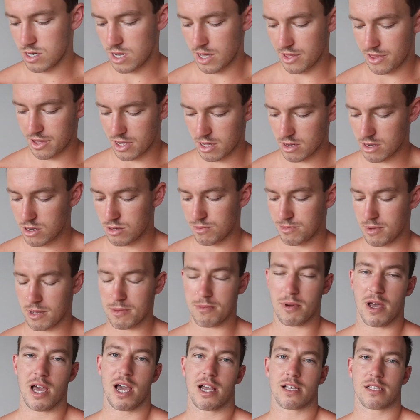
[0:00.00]
I think it could be
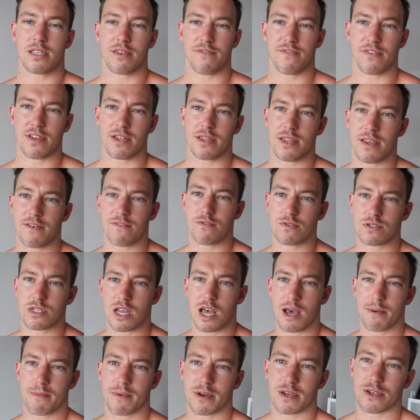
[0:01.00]
my activity levels
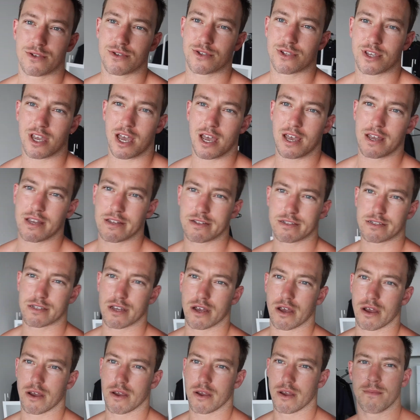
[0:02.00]
up each day,
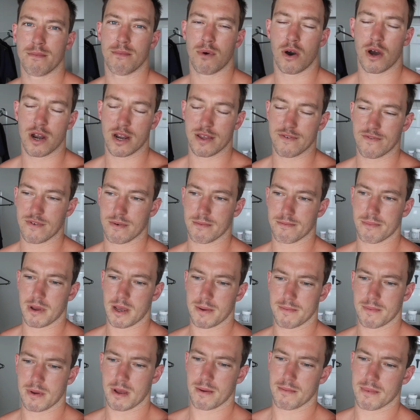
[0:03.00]
so might even
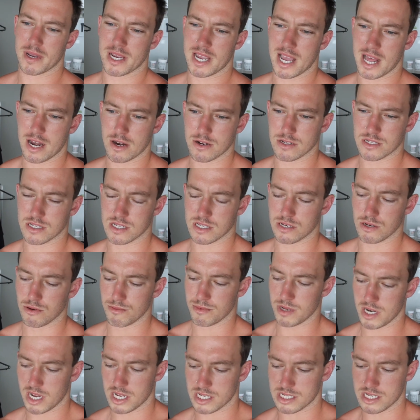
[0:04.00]
bump up my calories a little
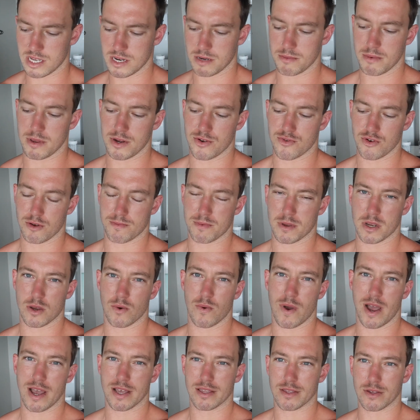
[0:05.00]
bit. I seem to be dropping
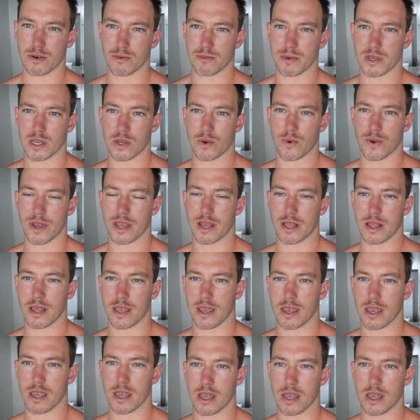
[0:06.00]
away a little bit quickly.